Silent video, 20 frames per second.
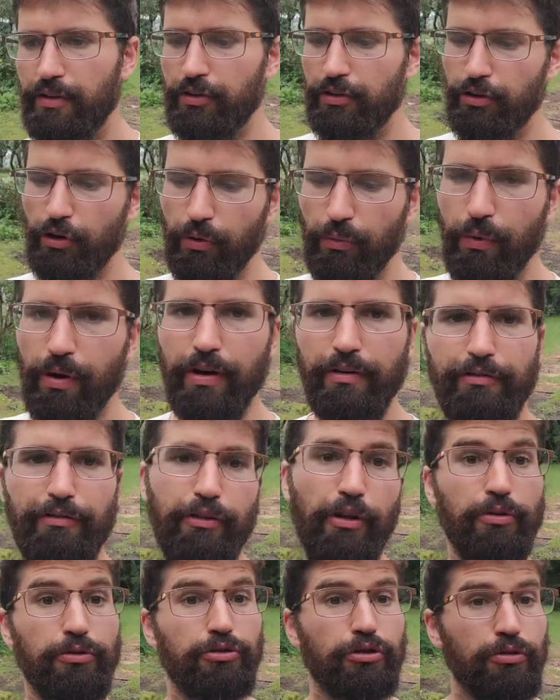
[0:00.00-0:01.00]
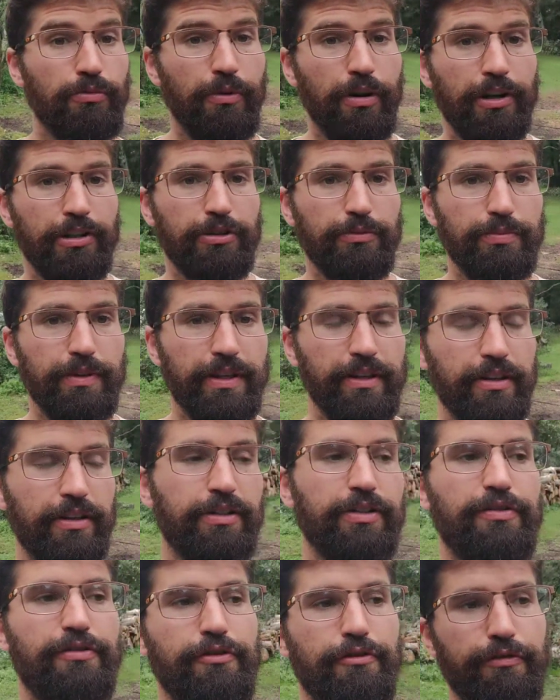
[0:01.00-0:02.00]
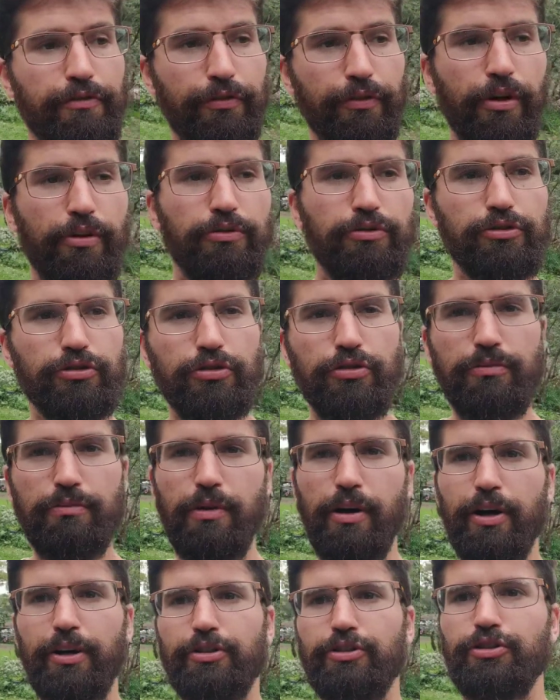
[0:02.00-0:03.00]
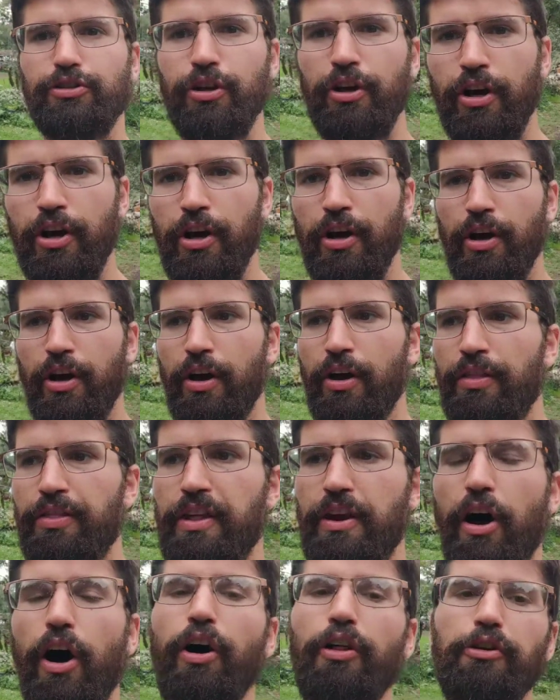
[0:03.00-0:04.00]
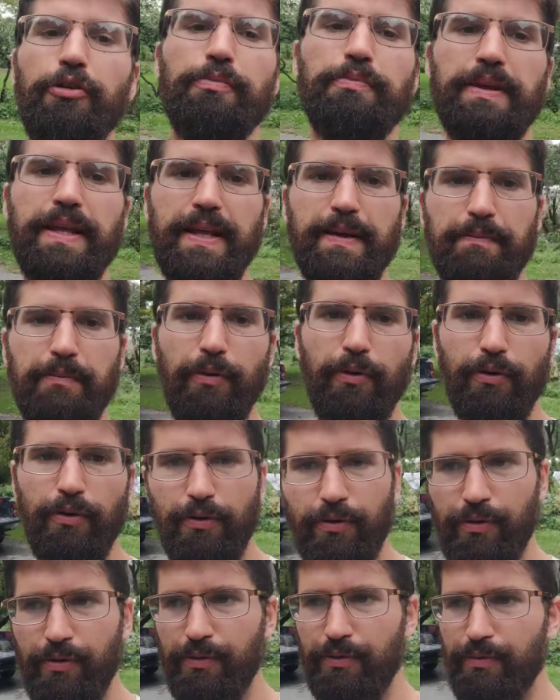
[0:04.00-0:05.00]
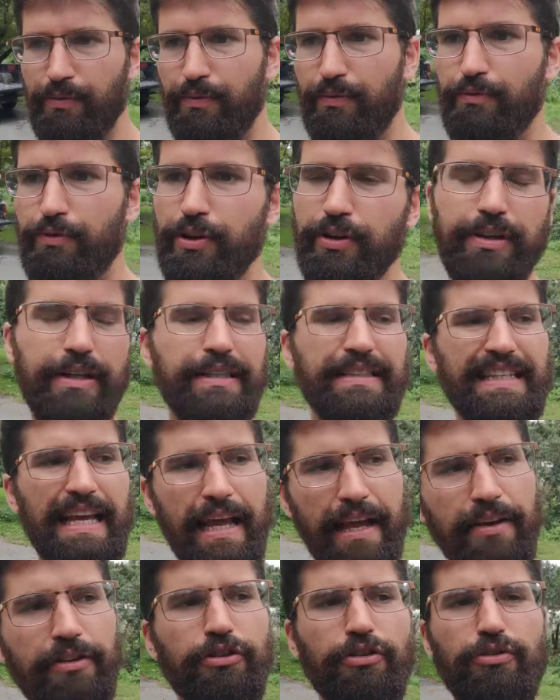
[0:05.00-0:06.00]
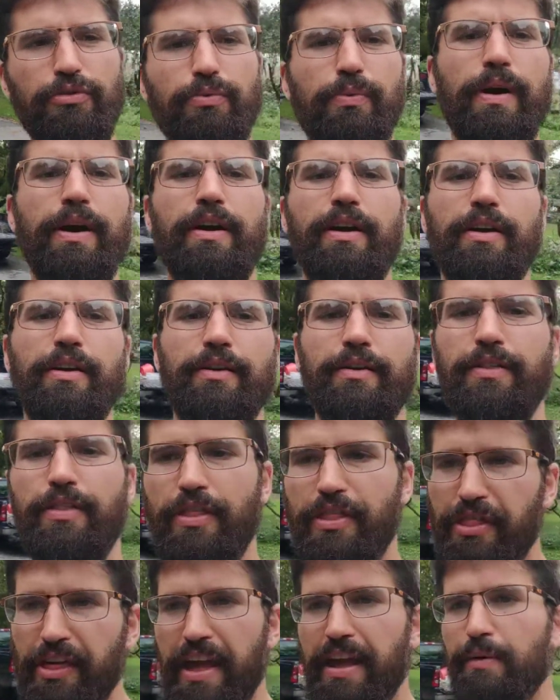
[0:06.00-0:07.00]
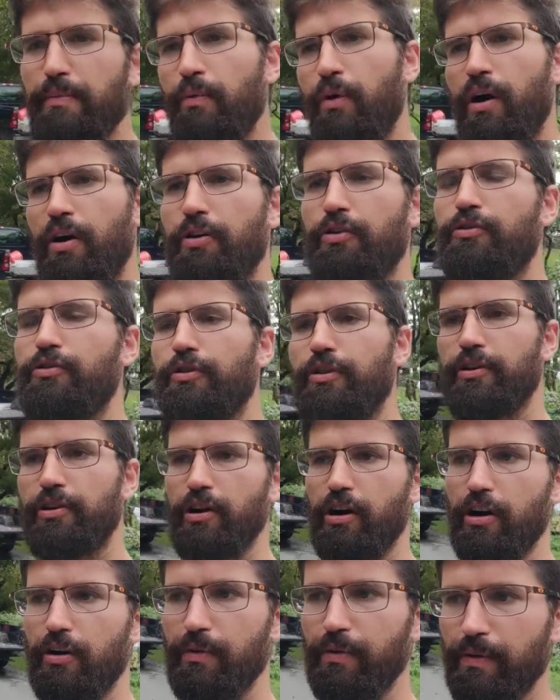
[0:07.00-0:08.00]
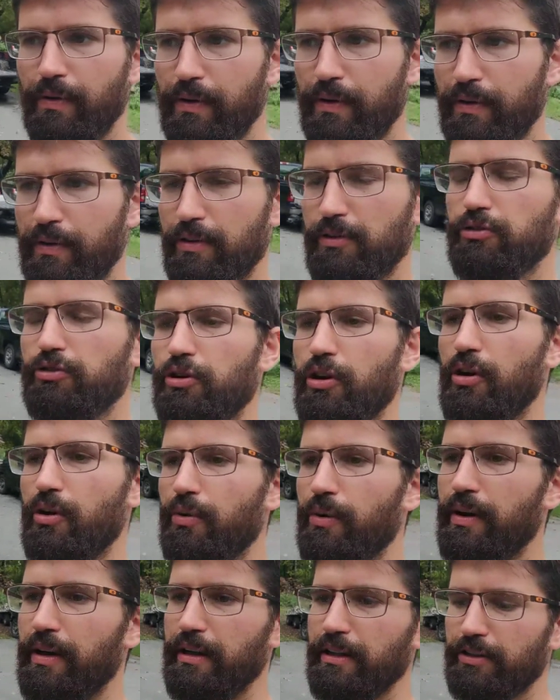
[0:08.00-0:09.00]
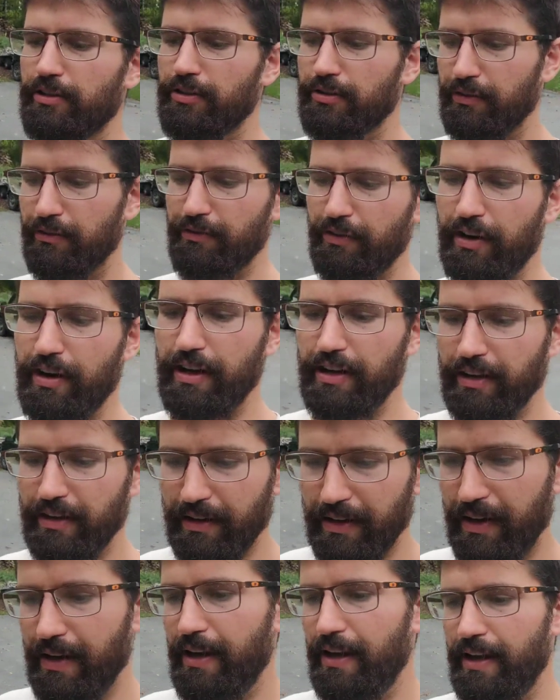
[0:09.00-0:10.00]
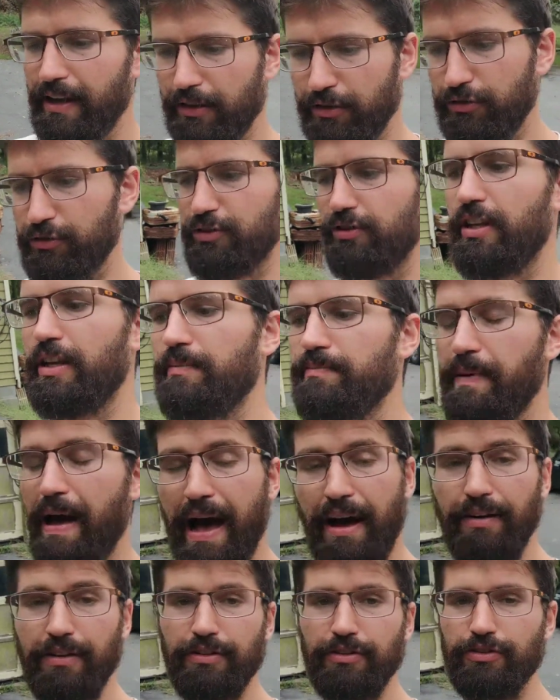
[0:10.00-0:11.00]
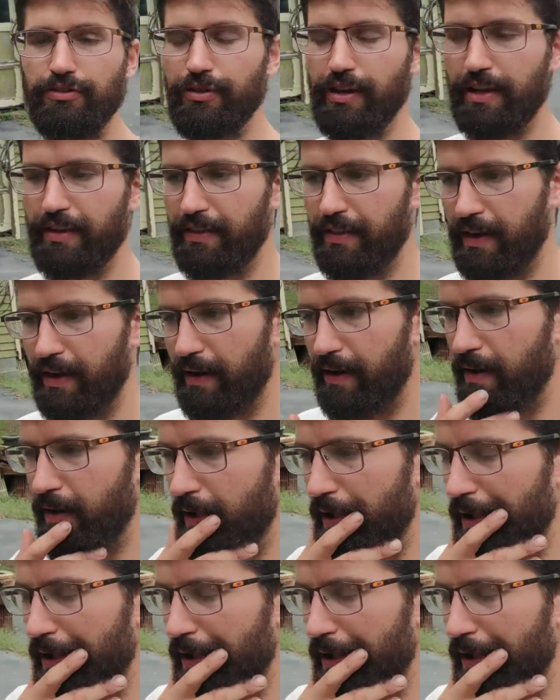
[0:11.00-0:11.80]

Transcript: You don't want to flow too much, because if you flow too much, then other people really take you where they want you to go. So it's a very interesting balance right there.